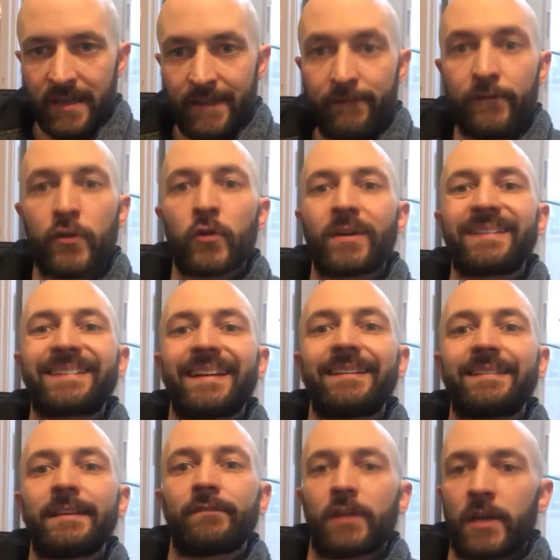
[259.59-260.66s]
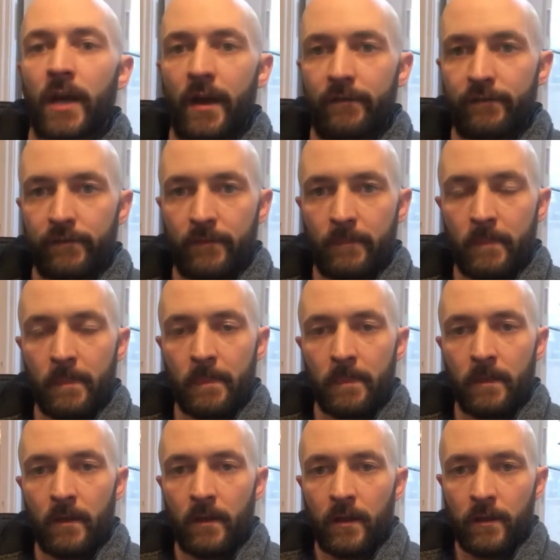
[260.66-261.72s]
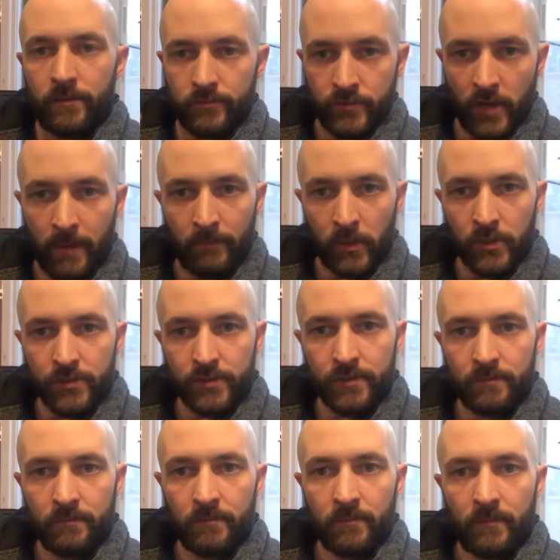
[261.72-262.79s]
if you're attentive enough through numbers.